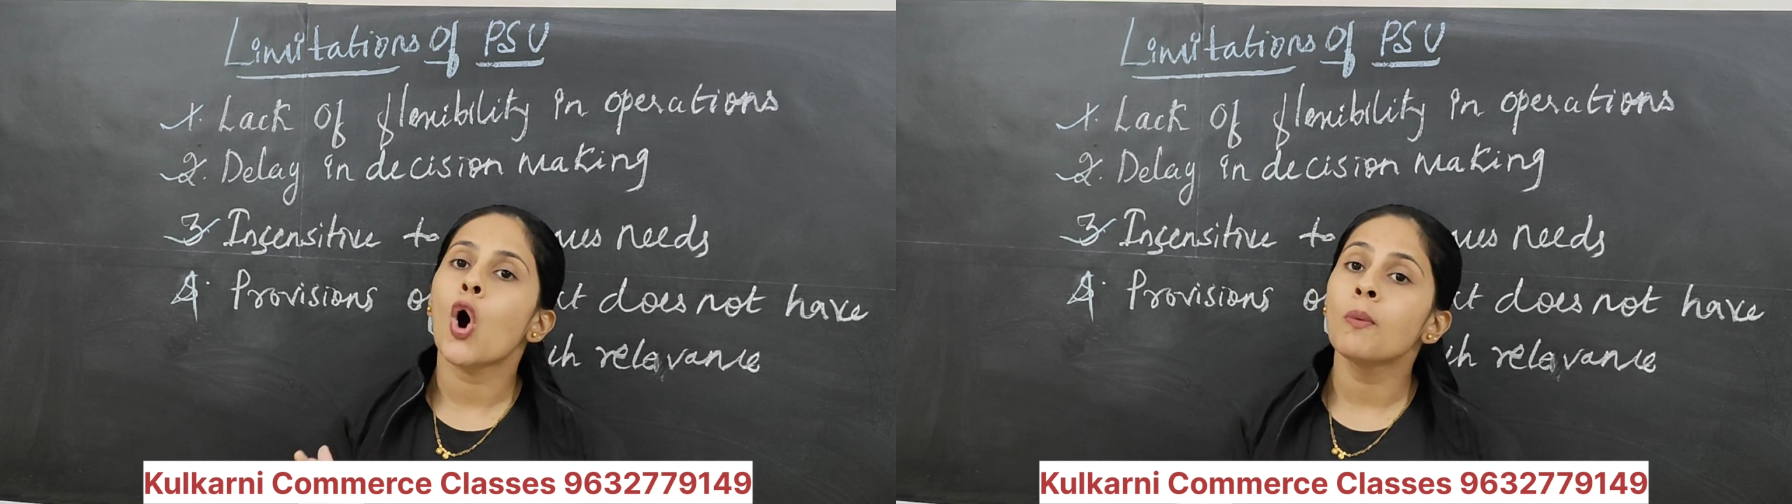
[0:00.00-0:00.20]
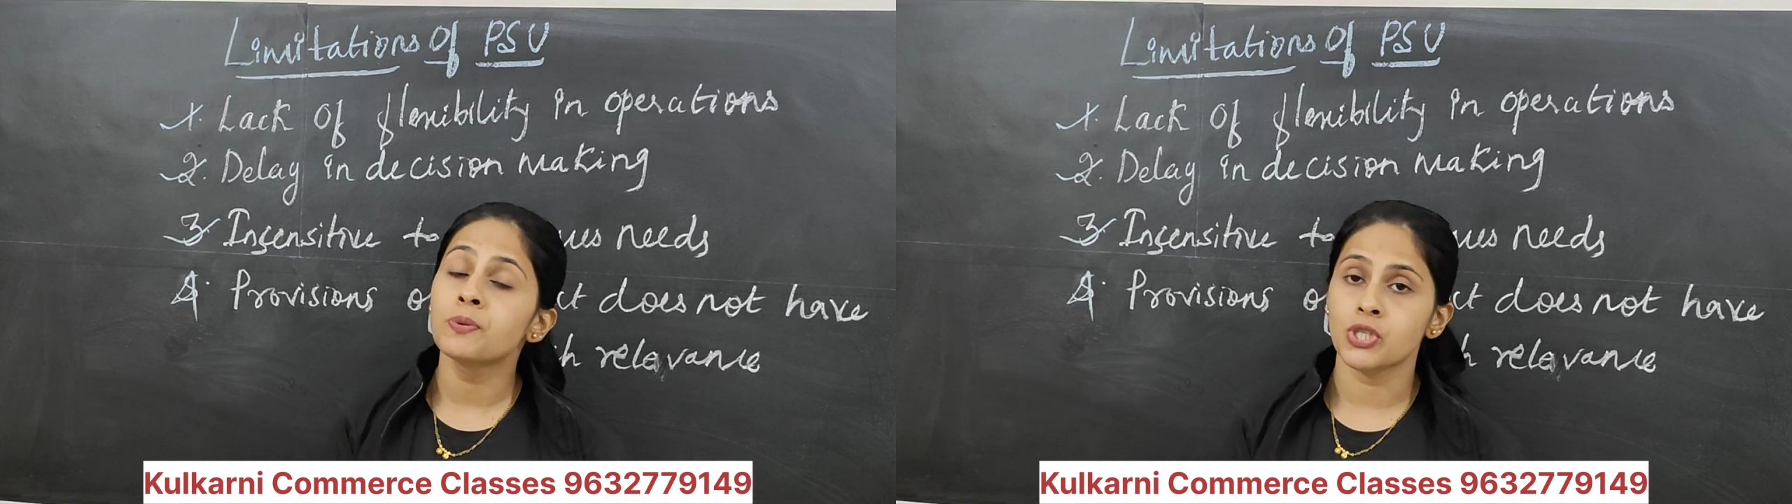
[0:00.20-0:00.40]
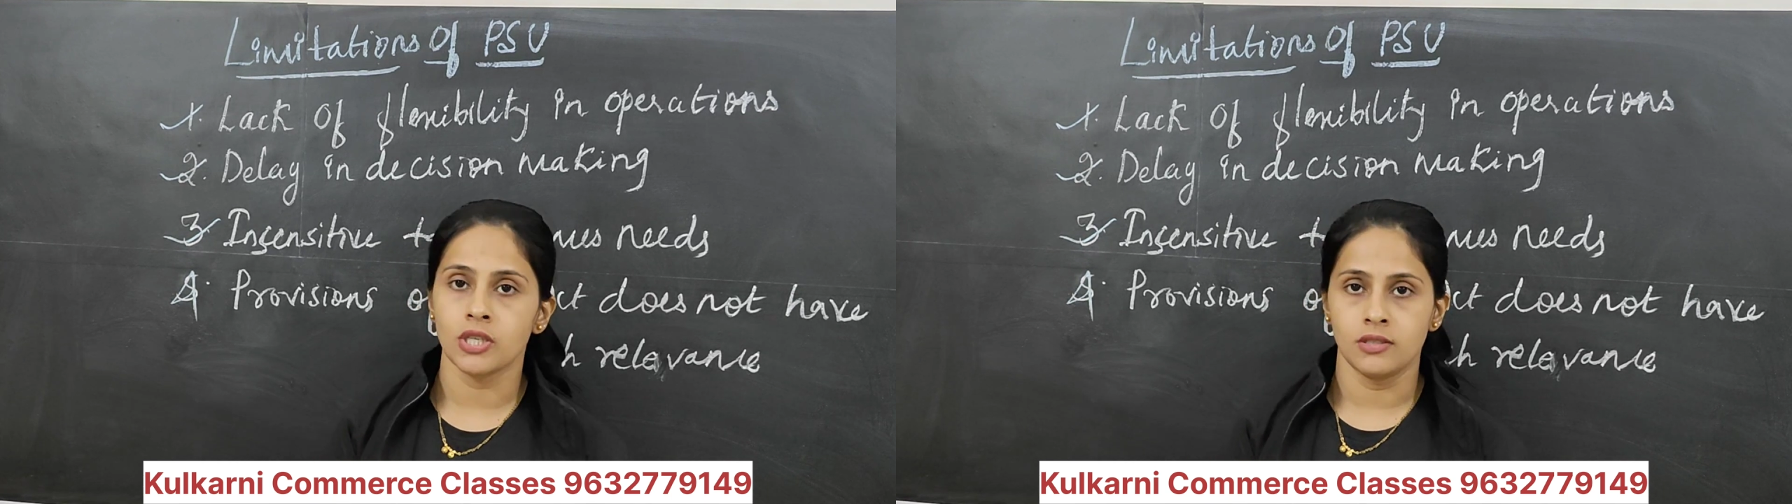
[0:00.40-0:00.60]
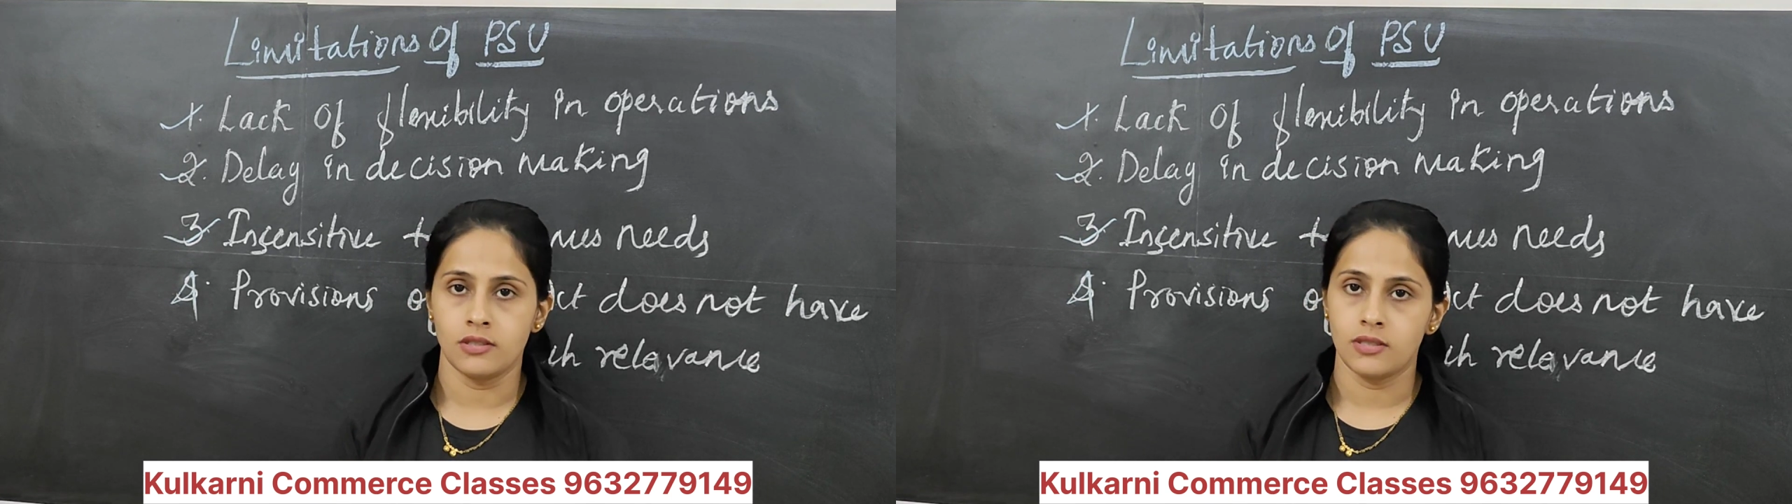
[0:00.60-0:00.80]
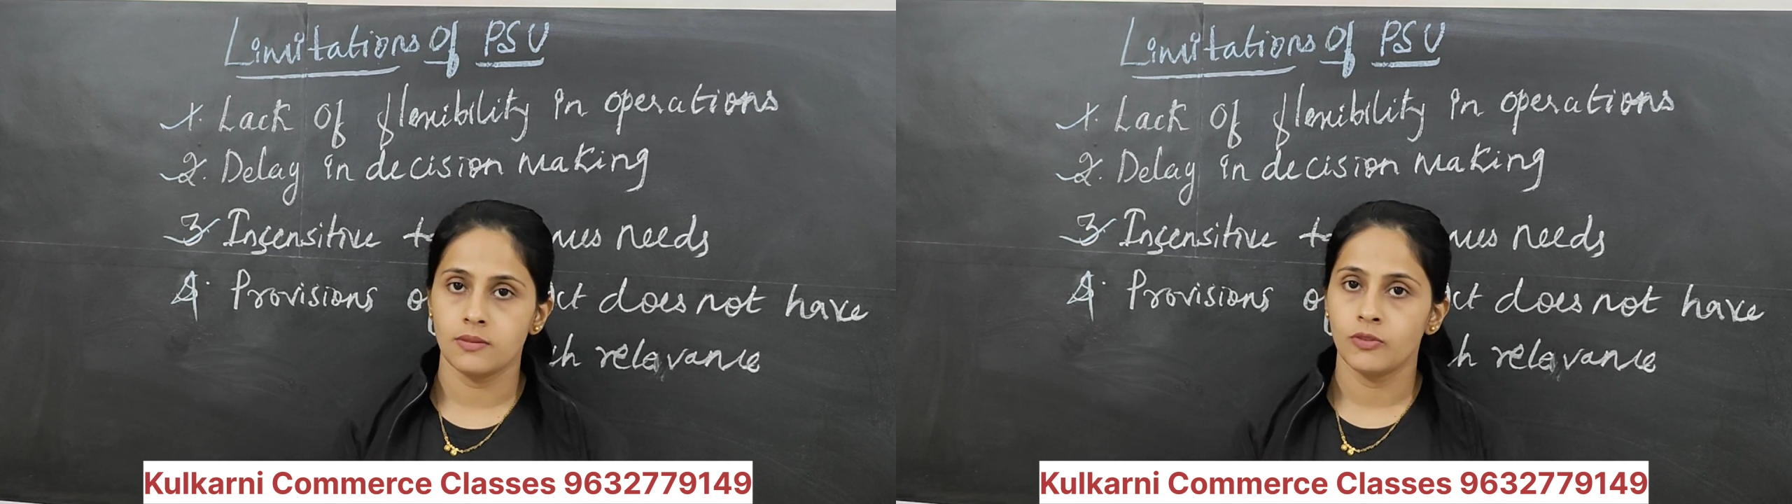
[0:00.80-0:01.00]

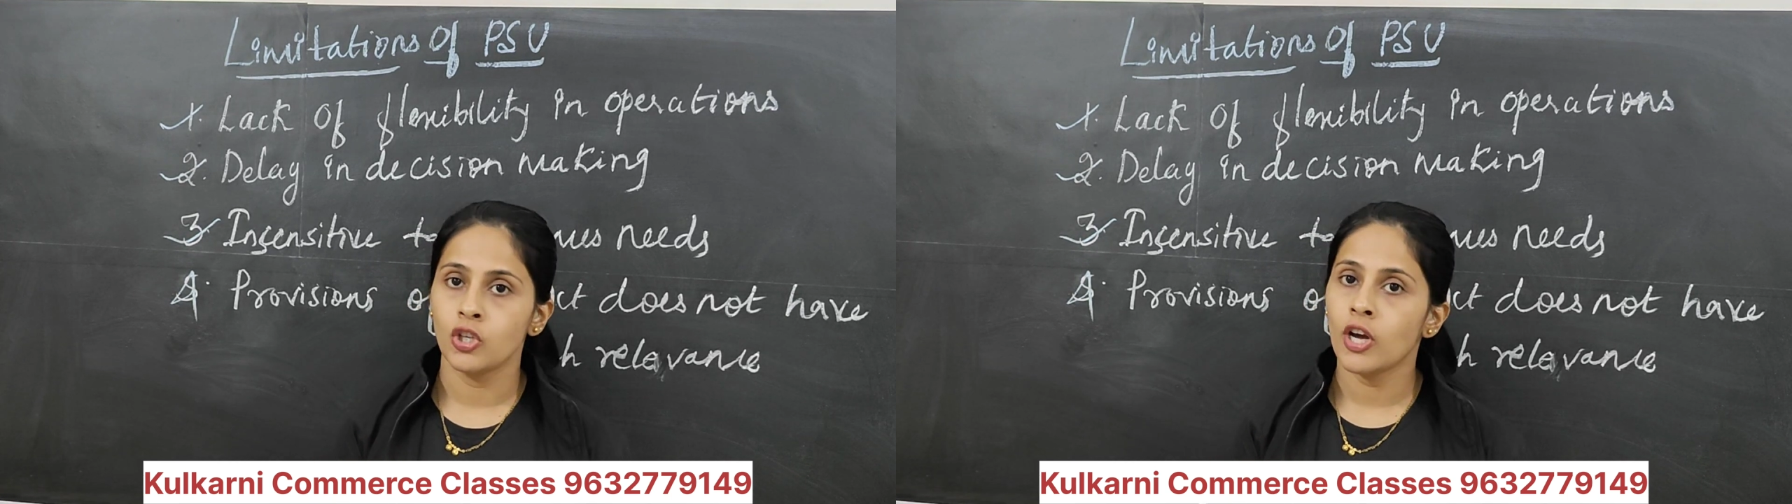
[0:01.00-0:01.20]
options.